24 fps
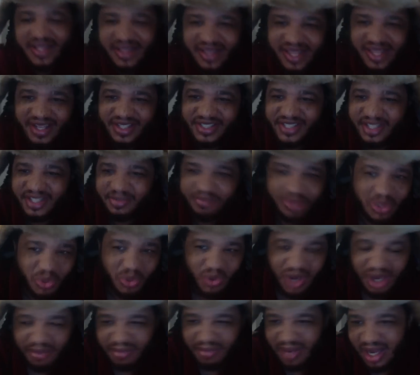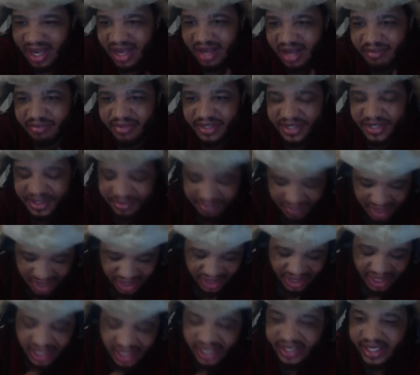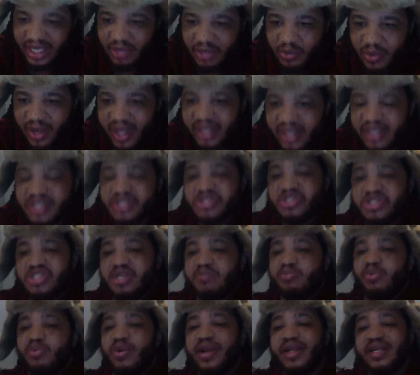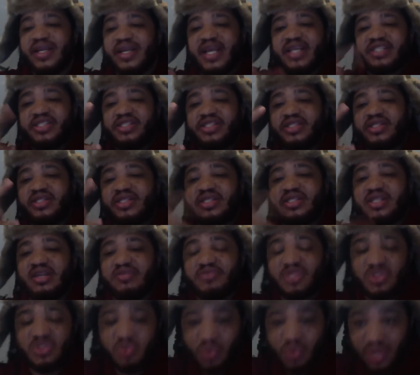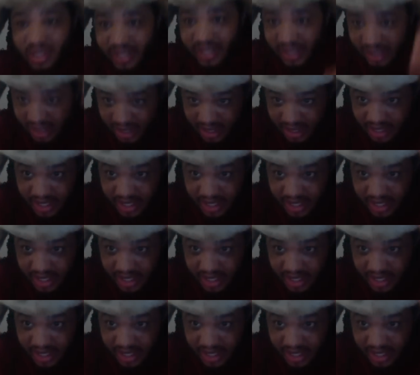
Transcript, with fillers: That shit blew our mind. But anyway, this is your boy Next Gen 720.